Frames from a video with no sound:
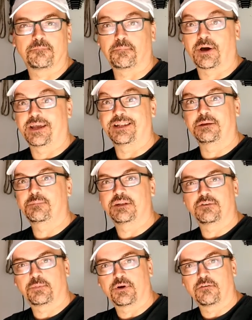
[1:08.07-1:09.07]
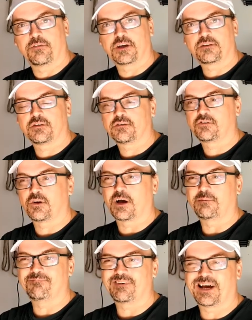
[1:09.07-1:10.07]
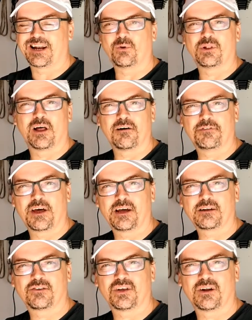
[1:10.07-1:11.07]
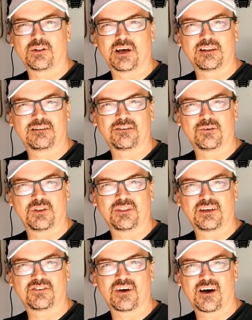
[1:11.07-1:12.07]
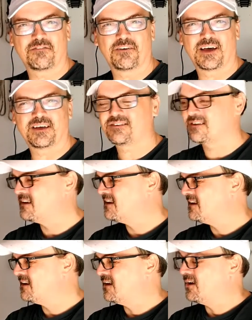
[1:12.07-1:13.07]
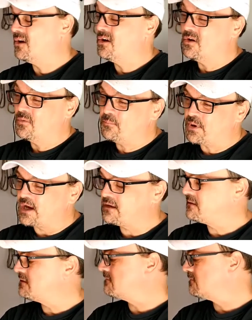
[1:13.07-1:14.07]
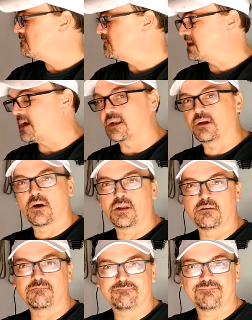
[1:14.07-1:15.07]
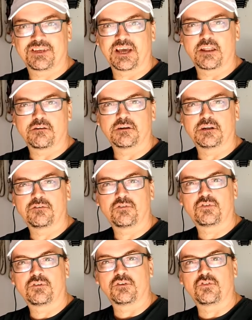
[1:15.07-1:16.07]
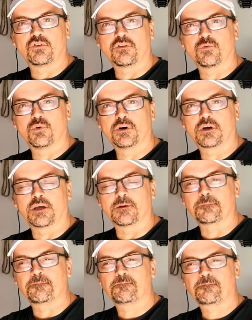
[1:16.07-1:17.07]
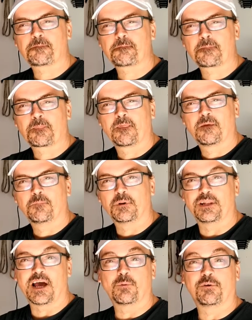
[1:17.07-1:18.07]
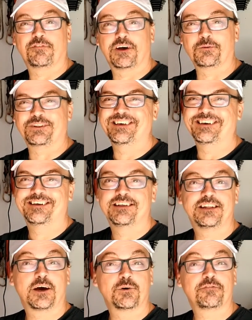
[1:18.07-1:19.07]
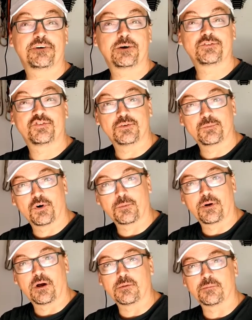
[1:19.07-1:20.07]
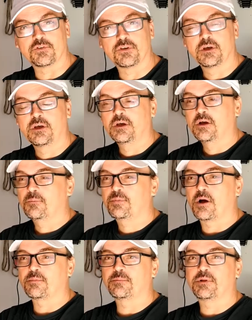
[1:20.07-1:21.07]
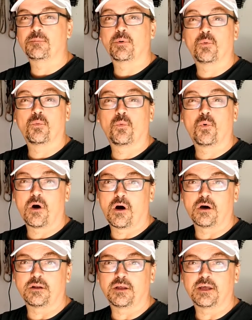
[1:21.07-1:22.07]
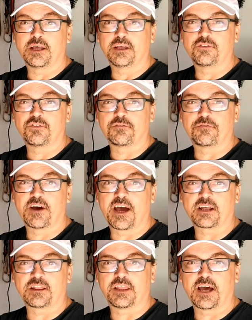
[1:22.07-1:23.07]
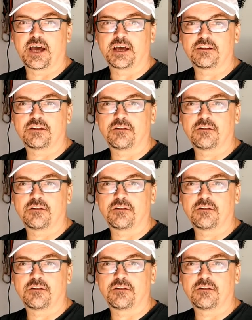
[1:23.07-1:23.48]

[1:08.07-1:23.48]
by any means perfect. So I don't love that because I don't like doing things half-assed. But we kind of got it together and it's sort of working. But now we found two more problems. Problem number one is the fact that